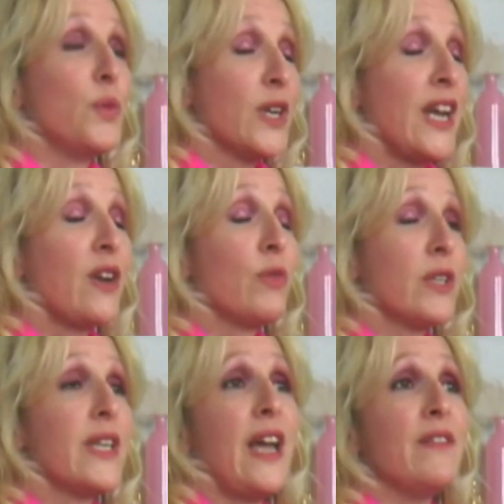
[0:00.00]
We're
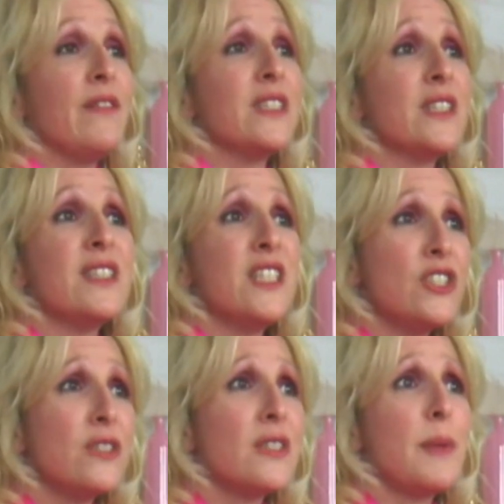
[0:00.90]
getting really heavy into
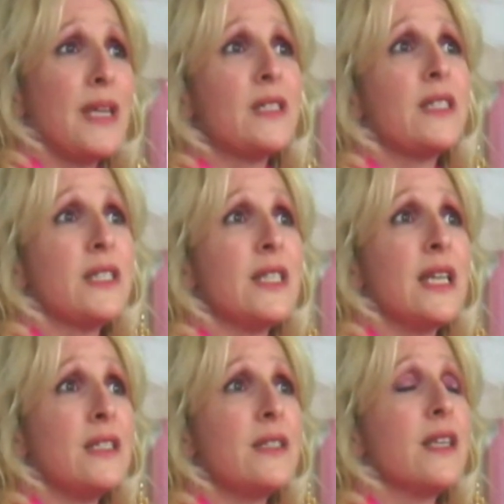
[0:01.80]
the digital space
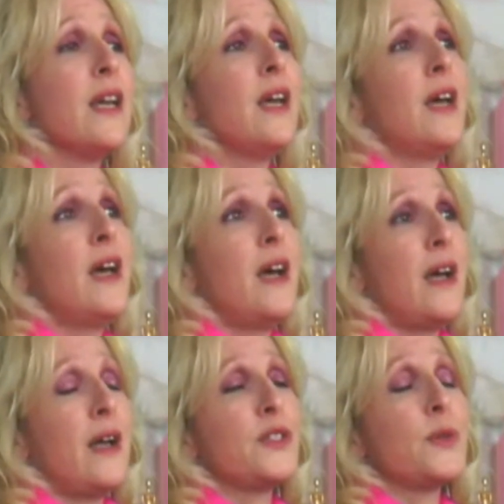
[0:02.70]
these days.
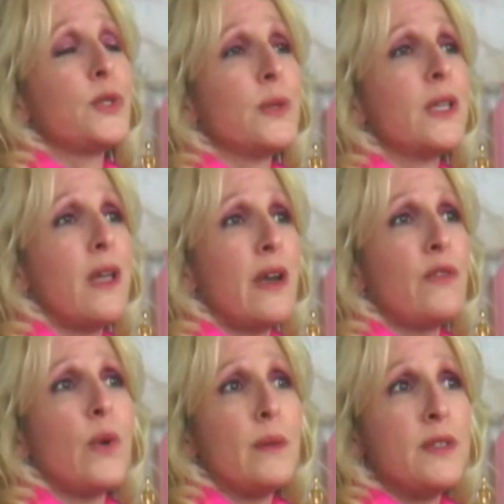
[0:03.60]
So we're doing a
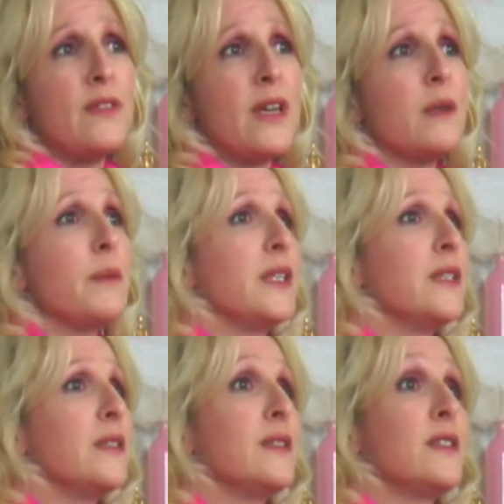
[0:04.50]
lot of web
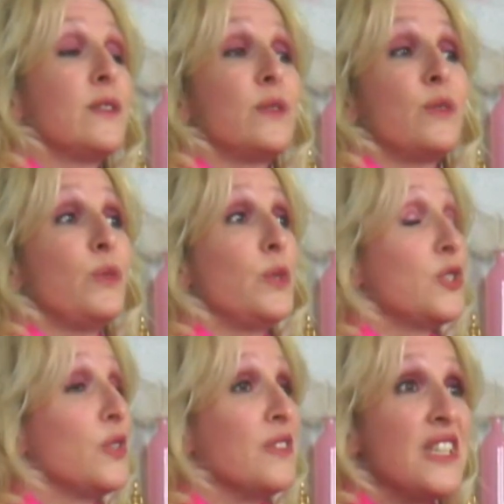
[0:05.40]
development.
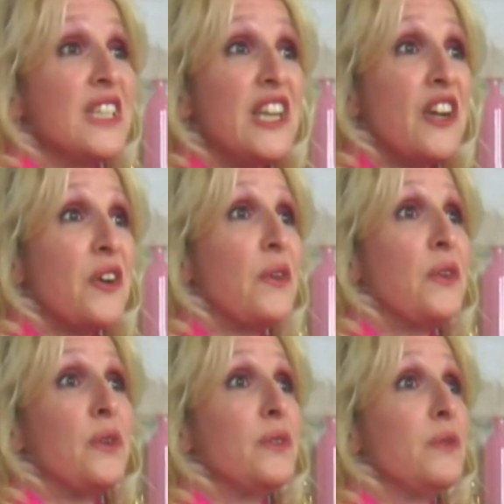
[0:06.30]
We're doing
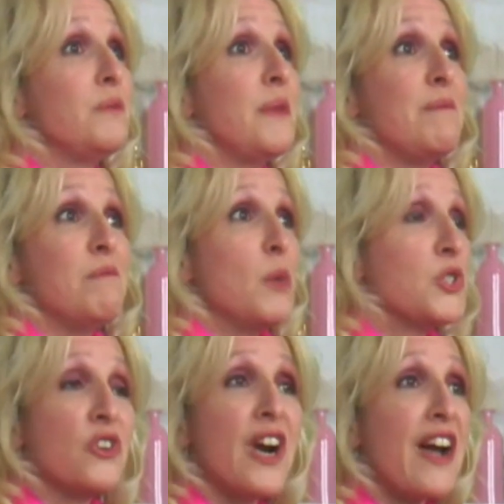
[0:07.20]
video, motion